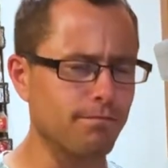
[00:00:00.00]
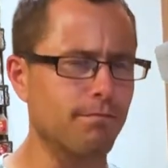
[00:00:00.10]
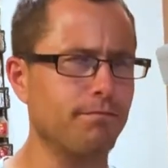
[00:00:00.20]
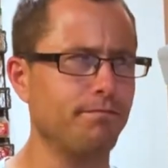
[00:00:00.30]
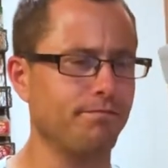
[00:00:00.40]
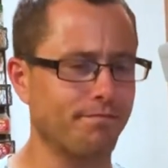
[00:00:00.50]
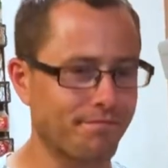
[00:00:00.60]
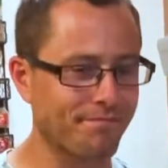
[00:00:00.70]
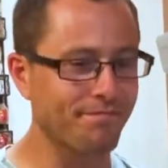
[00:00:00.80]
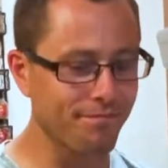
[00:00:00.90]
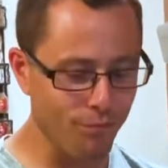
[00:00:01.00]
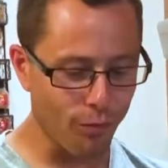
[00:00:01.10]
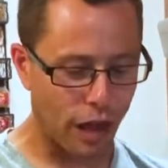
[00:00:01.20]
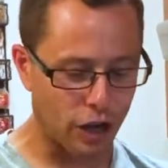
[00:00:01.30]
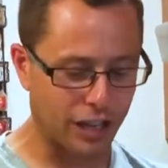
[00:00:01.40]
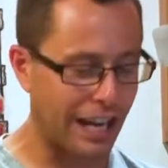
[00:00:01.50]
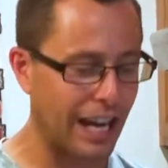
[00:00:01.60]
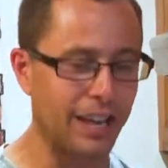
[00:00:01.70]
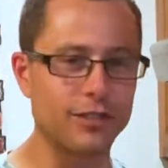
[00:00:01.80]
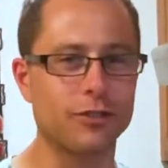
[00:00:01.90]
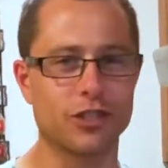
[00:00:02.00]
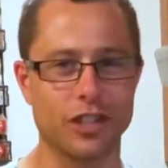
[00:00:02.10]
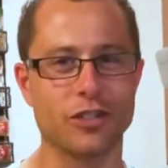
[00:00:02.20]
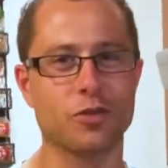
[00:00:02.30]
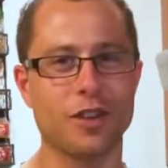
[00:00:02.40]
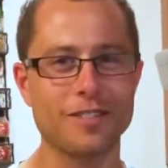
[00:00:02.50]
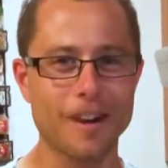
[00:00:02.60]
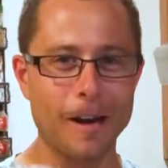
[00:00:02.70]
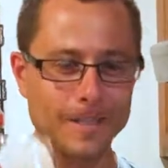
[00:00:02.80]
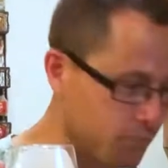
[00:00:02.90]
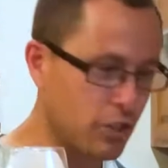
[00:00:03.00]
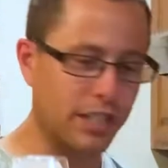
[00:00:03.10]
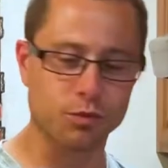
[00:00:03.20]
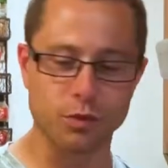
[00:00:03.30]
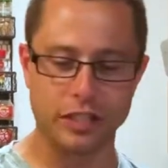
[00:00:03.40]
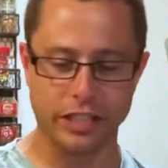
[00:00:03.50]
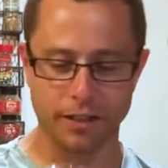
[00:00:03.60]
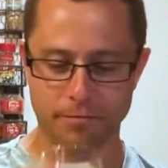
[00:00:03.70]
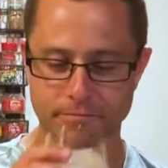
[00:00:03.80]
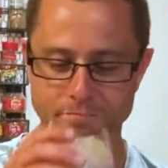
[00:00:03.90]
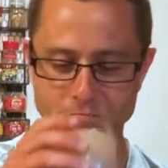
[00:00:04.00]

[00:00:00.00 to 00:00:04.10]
Mm. Okay, I've never done this one. That's really good.